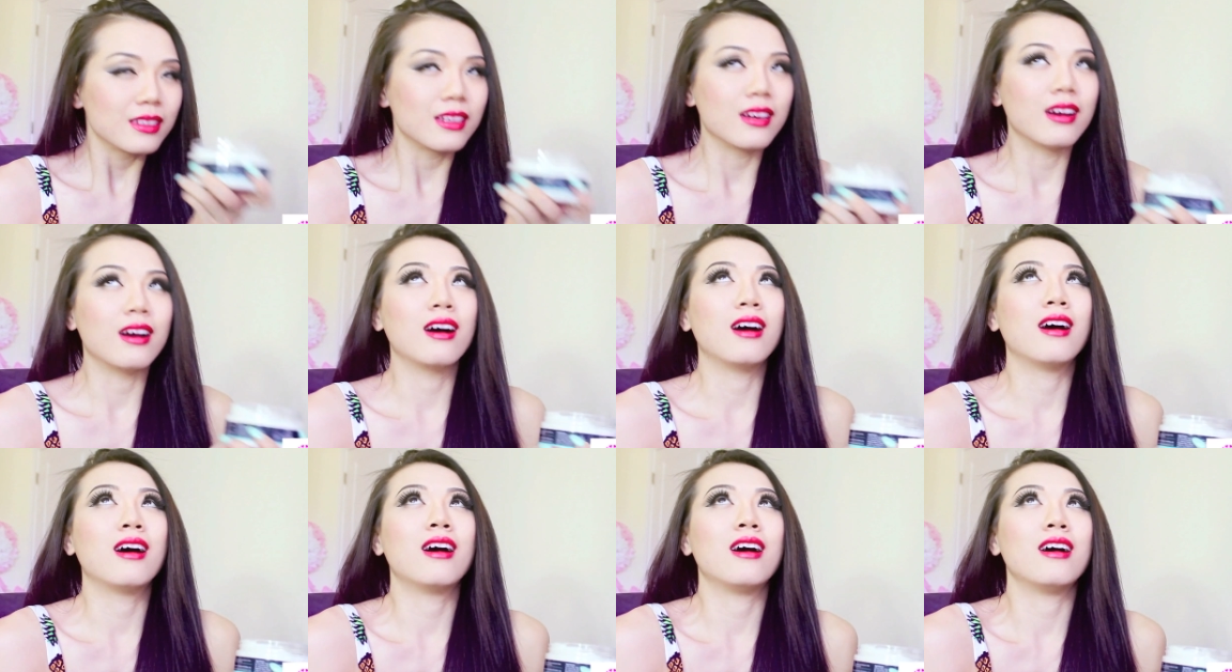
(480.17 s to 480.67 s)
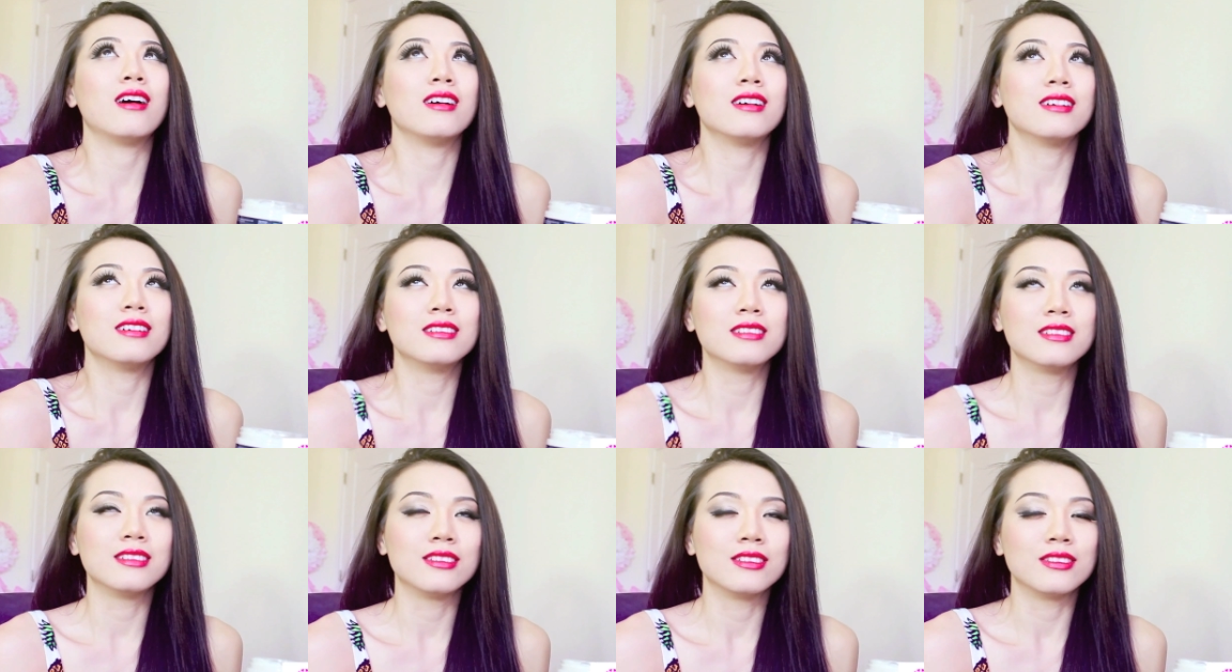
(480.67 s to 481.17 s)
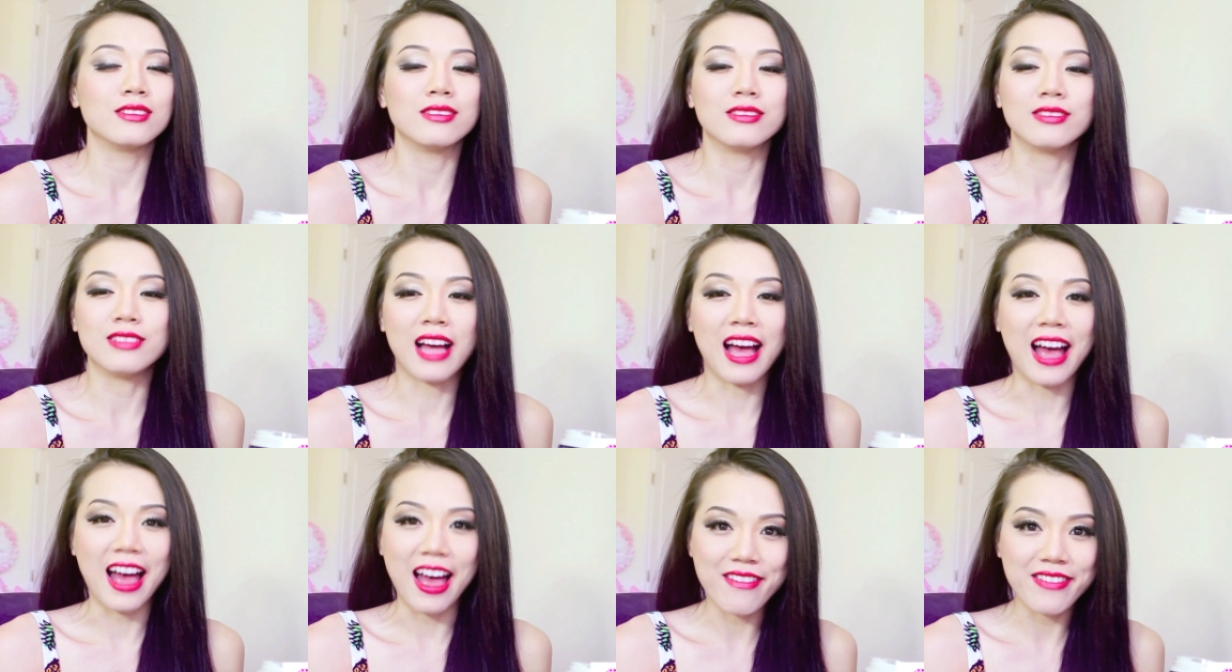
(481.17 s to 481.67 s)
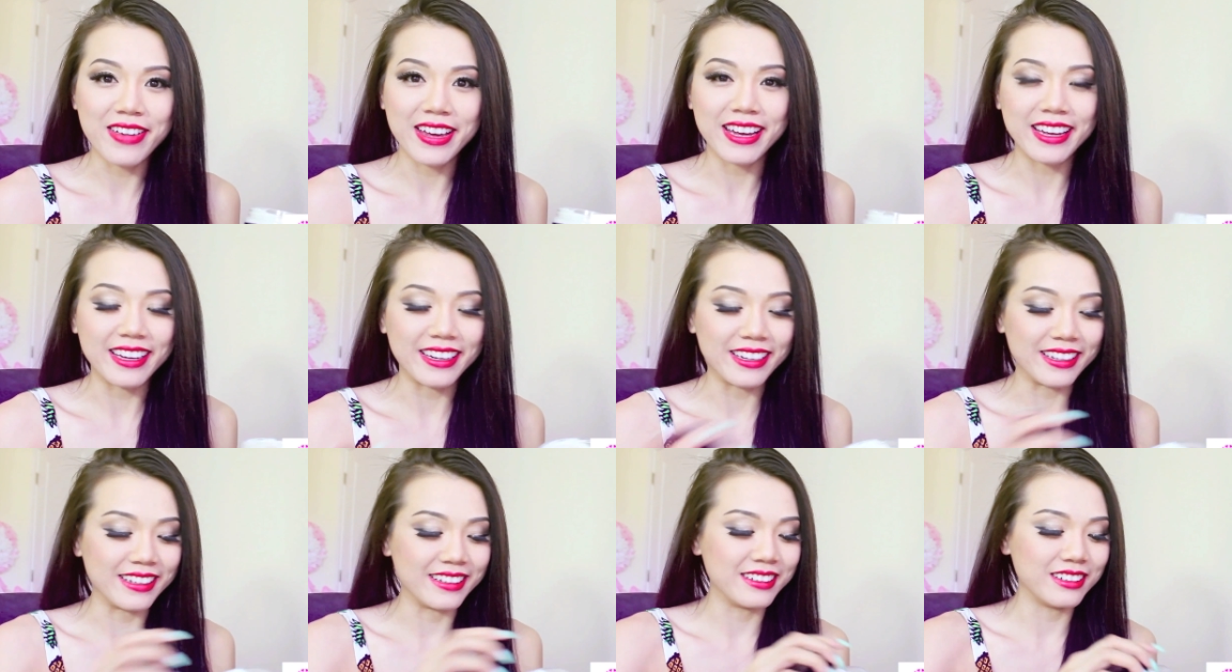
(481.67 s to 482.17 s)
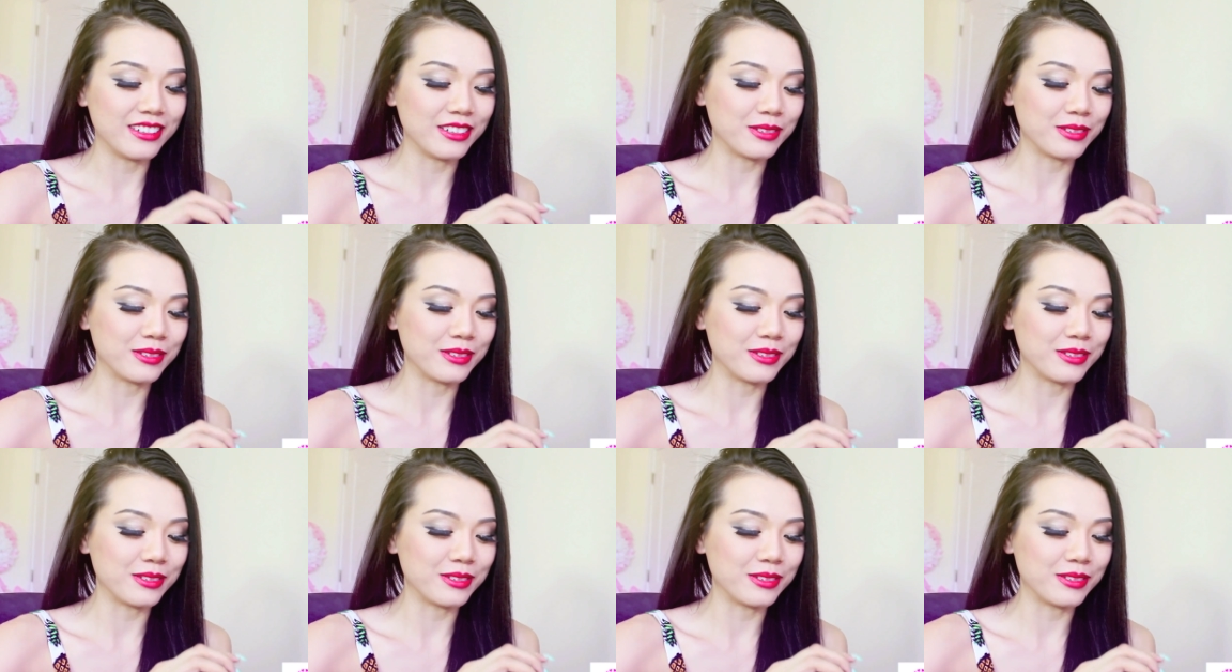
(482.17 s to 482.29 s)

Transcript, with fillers: Oh, heaven.